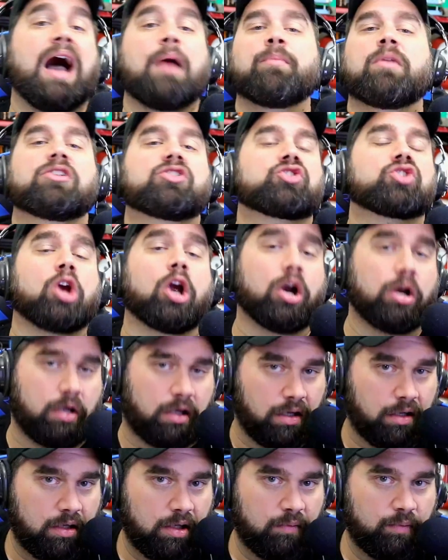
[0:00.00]
I'm a
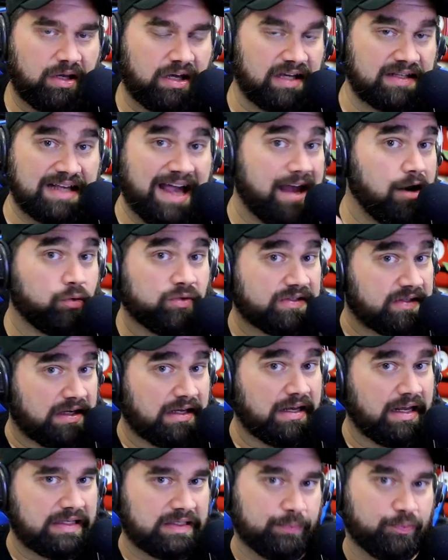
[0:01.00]
jerk because I don't
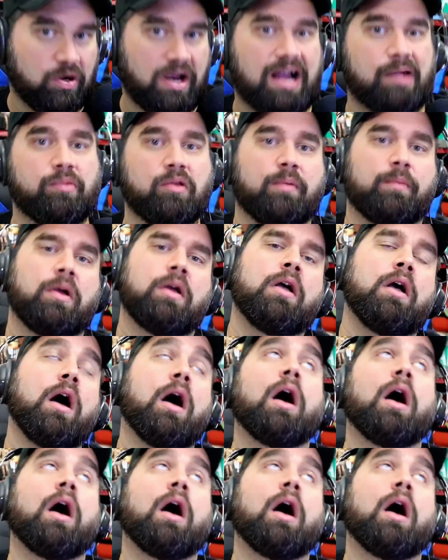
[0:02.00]
see it as a problem.